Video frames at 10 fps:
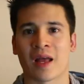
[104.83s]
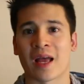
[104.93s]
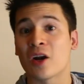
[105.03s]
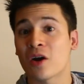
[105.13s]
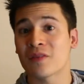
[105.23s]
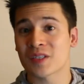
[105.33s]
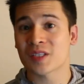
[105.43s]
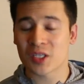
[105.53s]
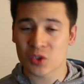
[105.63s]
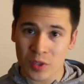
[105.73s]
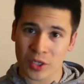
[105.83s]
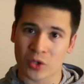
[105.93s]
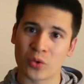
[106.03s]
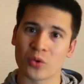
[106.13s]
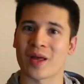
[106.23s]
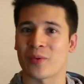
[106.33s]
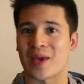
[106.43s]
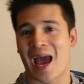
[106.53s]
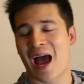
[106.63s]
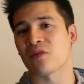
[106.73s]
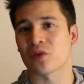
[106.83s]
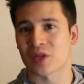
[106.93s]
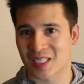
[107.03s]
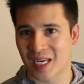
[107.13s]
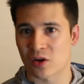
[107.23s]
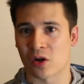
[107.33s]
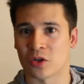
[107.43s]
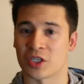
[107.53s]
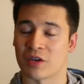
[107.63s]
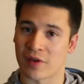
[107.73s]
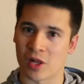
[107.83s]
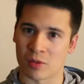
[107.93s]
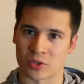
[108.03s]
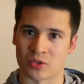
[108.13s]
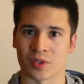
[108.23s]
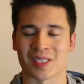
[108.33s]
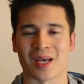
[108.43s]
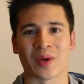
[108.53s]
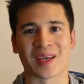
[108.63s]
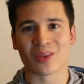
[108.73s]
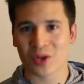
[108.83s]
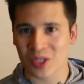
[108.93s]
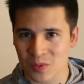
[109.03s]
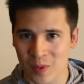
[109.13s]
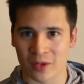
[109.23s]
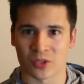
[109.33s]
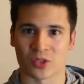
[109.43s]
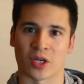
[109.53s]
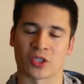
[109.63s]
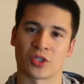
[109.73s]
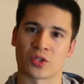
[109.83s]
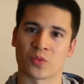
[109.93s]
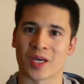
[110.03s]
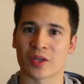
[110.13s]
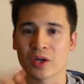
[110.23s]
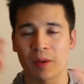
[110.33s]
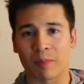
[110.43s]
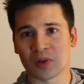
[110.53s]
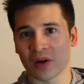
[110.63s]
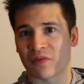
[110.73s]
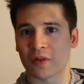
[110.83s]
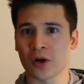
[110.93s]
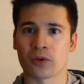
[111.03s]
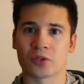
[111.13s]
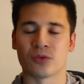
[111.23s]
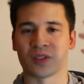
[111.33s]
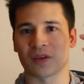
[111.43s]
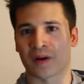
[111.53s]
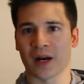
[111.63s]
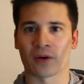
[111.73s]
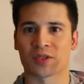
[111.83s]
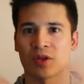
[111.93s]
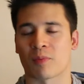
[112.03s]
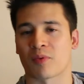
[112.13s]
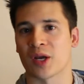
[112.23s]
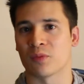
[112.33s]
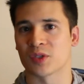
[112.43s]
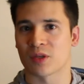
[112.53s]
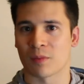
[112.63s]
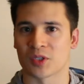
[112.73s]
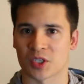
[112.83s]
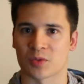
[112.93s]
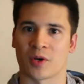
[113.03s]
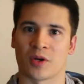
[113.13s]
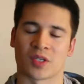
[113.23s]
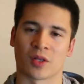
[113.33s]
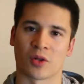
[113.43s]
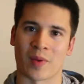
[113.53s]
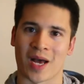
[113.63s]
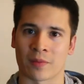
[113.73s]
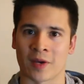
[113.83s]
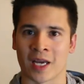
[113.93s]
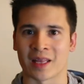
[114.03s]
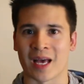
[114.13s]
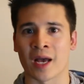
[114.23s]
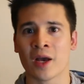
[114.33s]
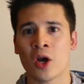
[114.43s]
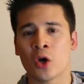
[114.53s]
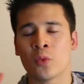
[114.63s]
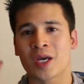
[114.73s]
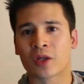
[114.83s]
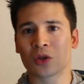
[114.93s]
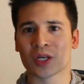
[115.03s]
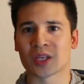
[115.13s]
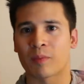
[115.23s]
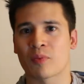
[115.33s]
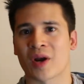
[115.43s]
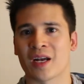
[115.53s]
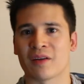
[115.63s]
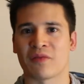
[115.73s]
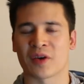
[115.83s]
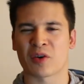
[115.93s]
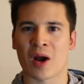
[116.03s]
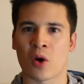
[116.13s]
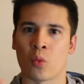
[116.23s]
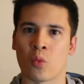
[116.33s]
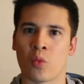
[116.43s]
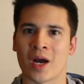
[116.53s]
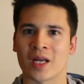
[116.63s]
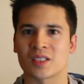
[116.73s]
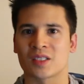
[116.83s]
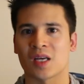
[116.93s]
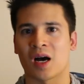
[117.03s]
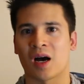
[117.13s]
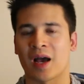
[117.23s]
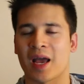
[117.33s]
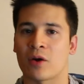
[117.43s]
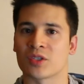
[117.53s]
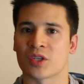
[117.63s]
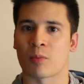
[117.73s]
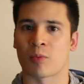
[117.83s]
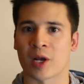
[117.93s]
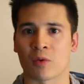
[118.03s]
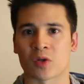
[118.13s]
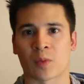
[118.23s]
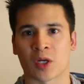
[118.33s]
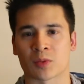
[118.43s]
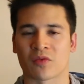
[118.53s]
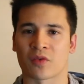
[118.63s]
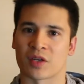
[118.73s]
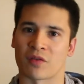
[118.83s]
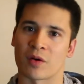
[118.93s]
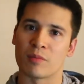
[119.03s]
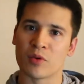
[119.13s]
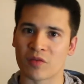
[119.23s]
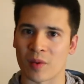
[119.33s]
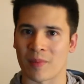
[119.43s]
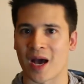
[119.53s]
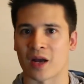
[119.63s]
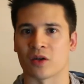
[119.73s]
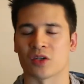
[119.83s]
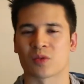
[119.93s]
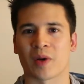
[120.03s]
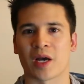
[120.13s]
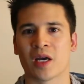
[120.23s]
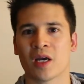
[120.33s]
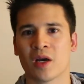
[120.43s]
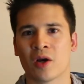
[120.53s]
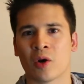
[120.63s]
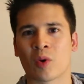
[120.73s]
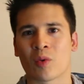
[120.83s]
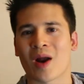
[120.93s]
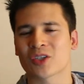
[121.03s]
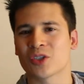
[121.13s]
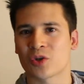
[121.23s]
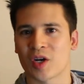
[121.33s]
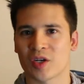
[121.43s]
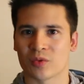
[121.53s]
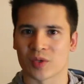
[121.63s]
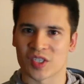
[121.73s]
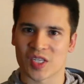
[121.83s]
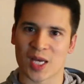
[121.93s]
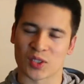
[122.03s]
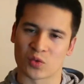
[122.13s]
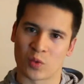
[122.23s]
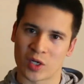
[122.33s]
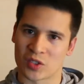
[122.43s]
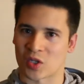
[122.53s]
And obviously it's really cool that we have all this technology available to us, that we can look at spinal structures, we can look at blood flow to different areas of the brain when someone's experiencing low back pain, that we can look at the brain and figure out what uh, areas of the brain are responsible for different movement patterns. But when we're actually trying to assess what is